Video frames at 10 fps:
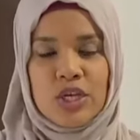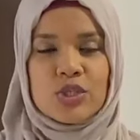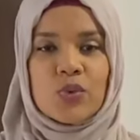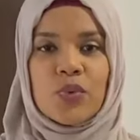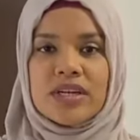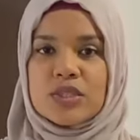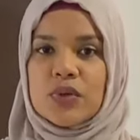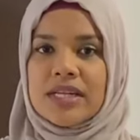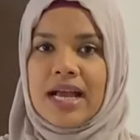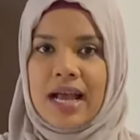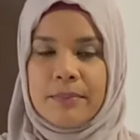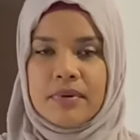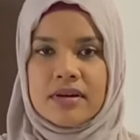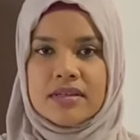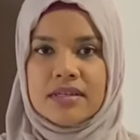So what's going to
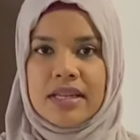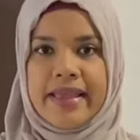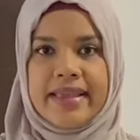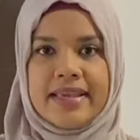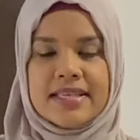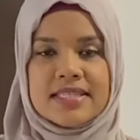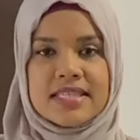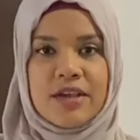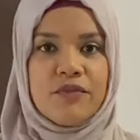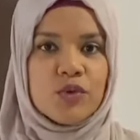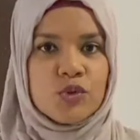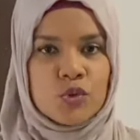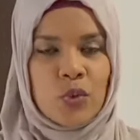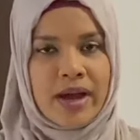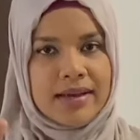happen is, if you
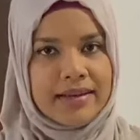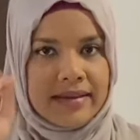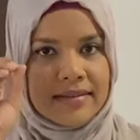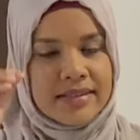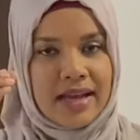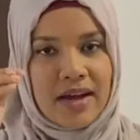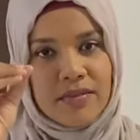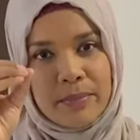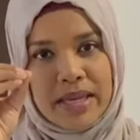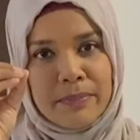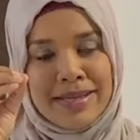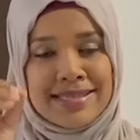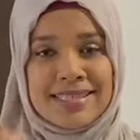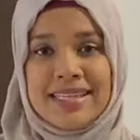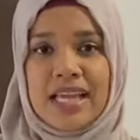do add, like you have a big
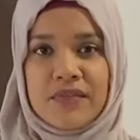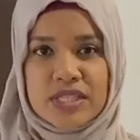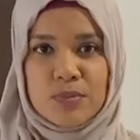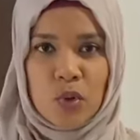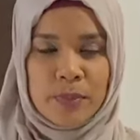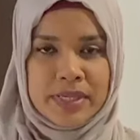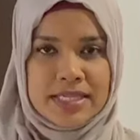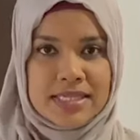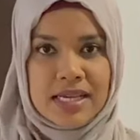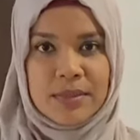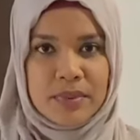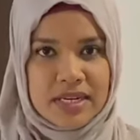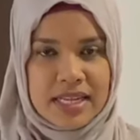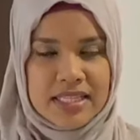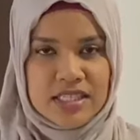piece and then you have a small piece and you put
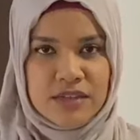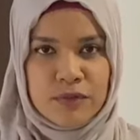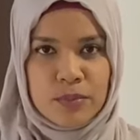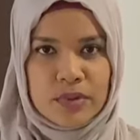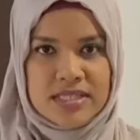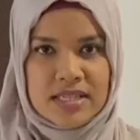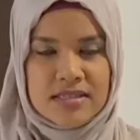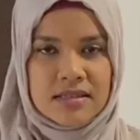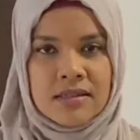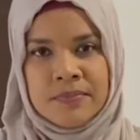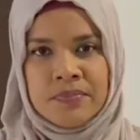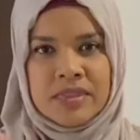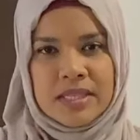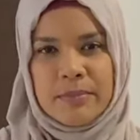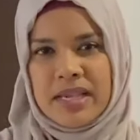it into the food processor,
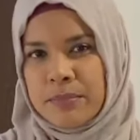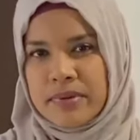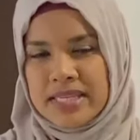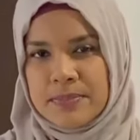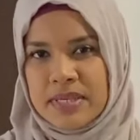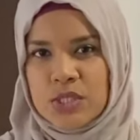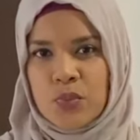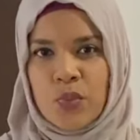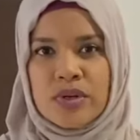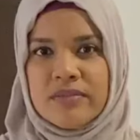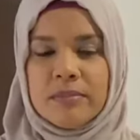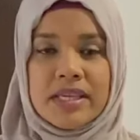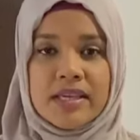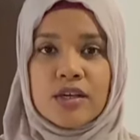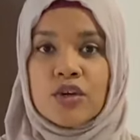the big piece wouldn't
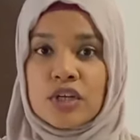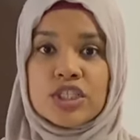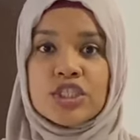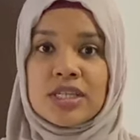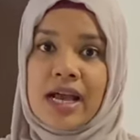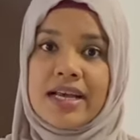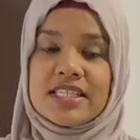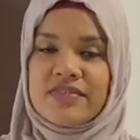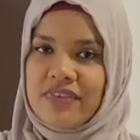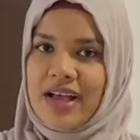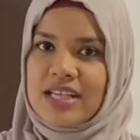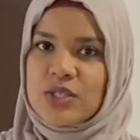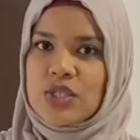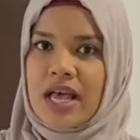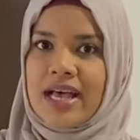be crushed as
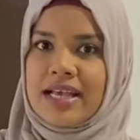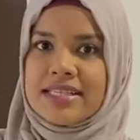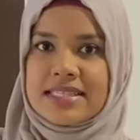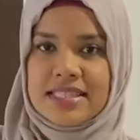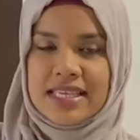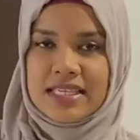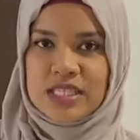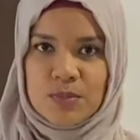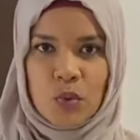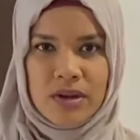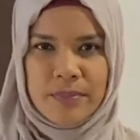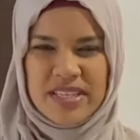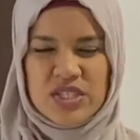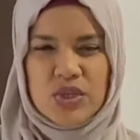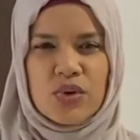fast as the smaller
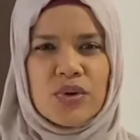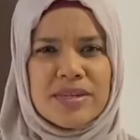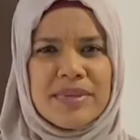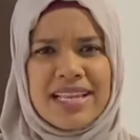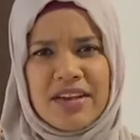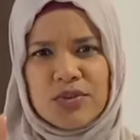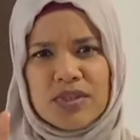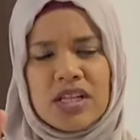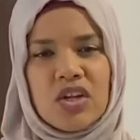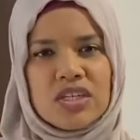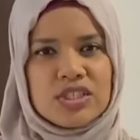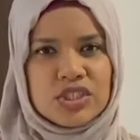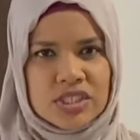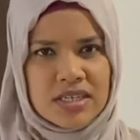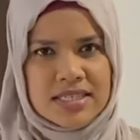piece. So you're going to be left with a lot of
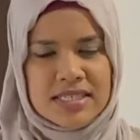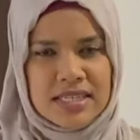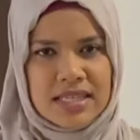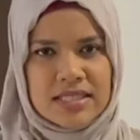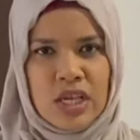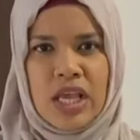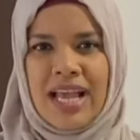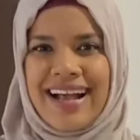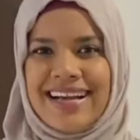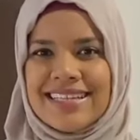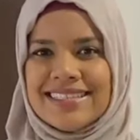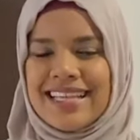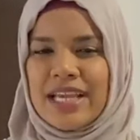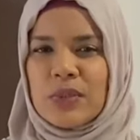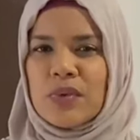chunks in it, and
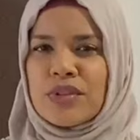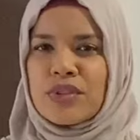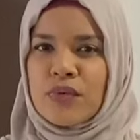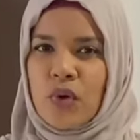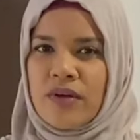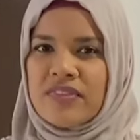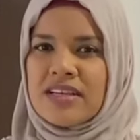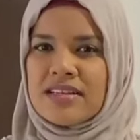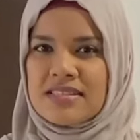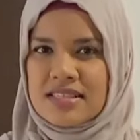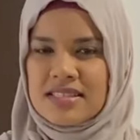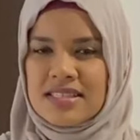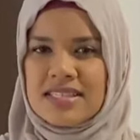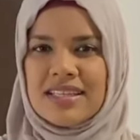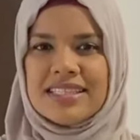it will throw off the
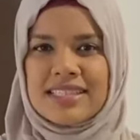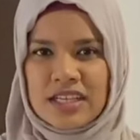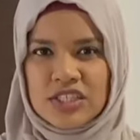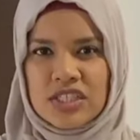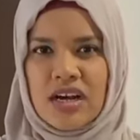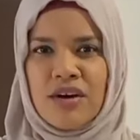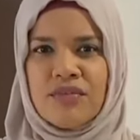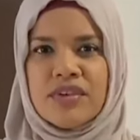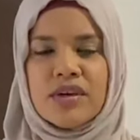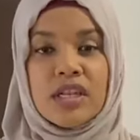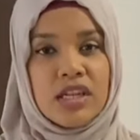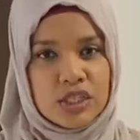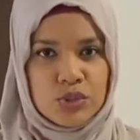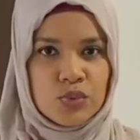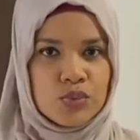consistency and the texture of your
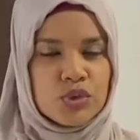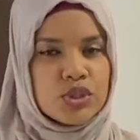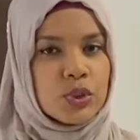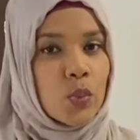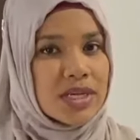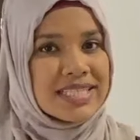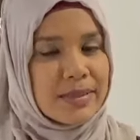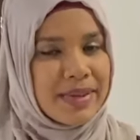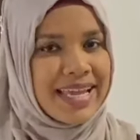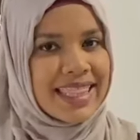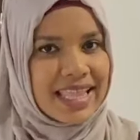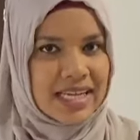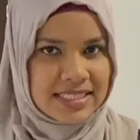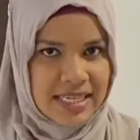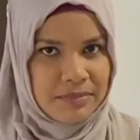ladoo. So you want to bear
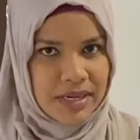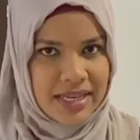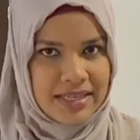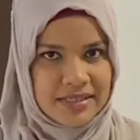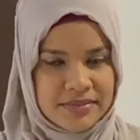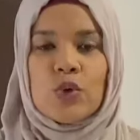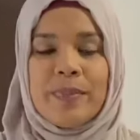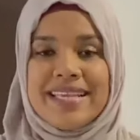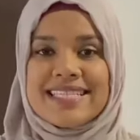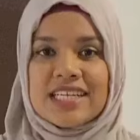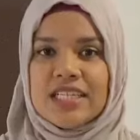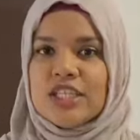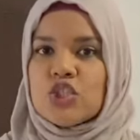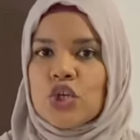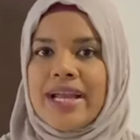that in mind. So
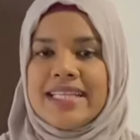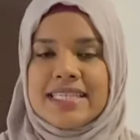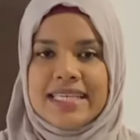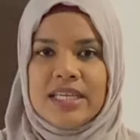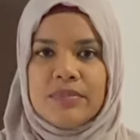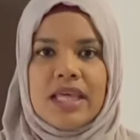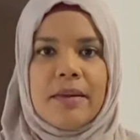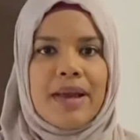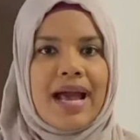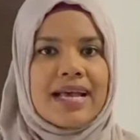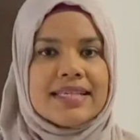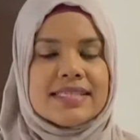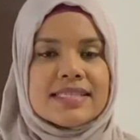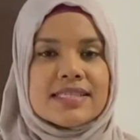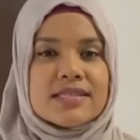basically try to keep them
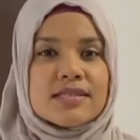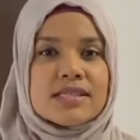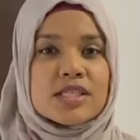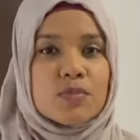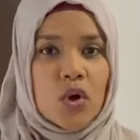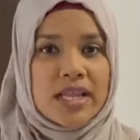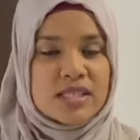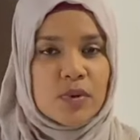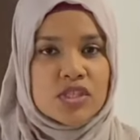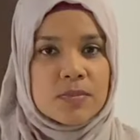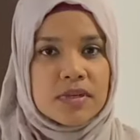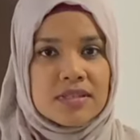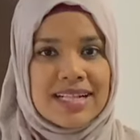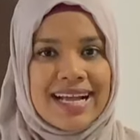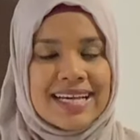as small as
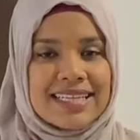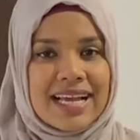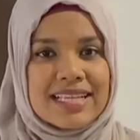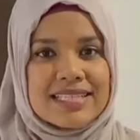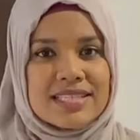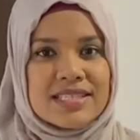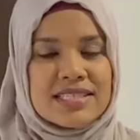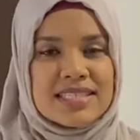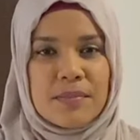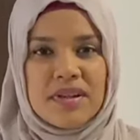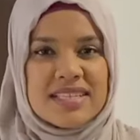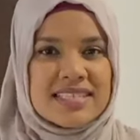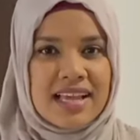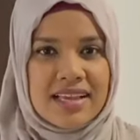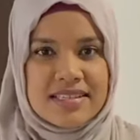possible and as similar in
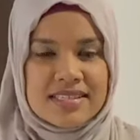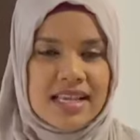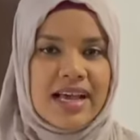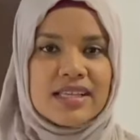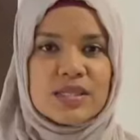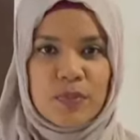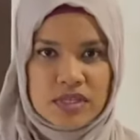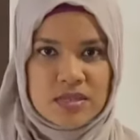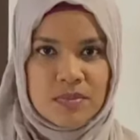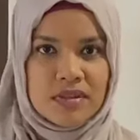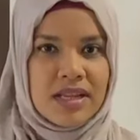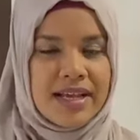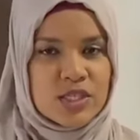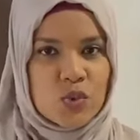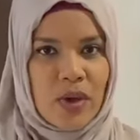size as possible
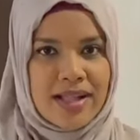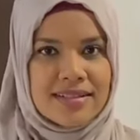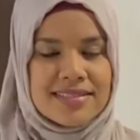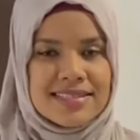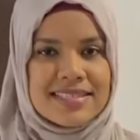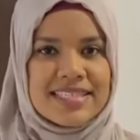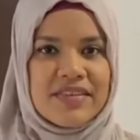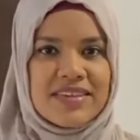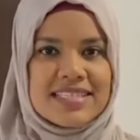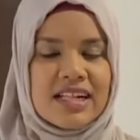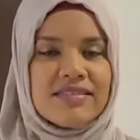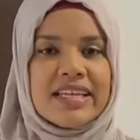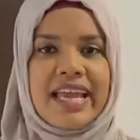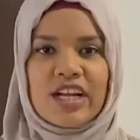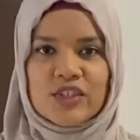as well, to save yourself
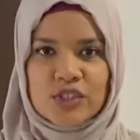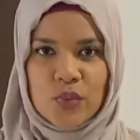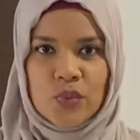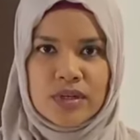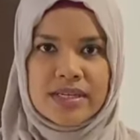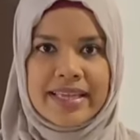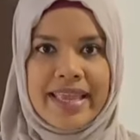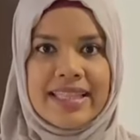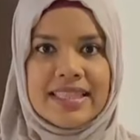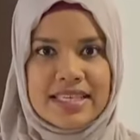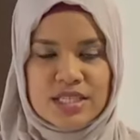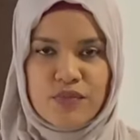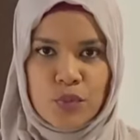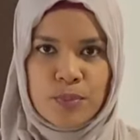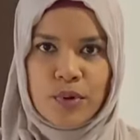that extra work in this
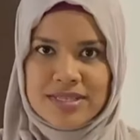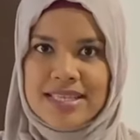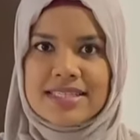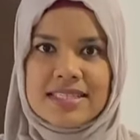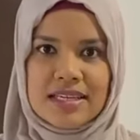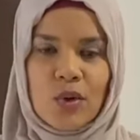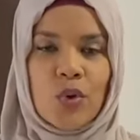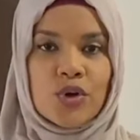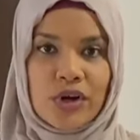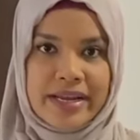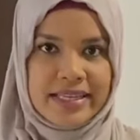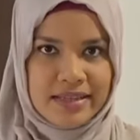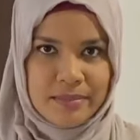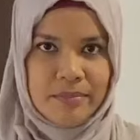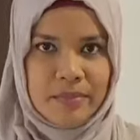food processing or
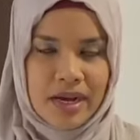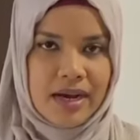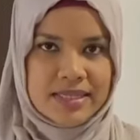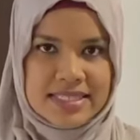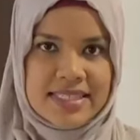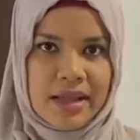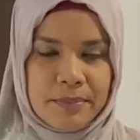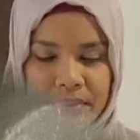grinding step.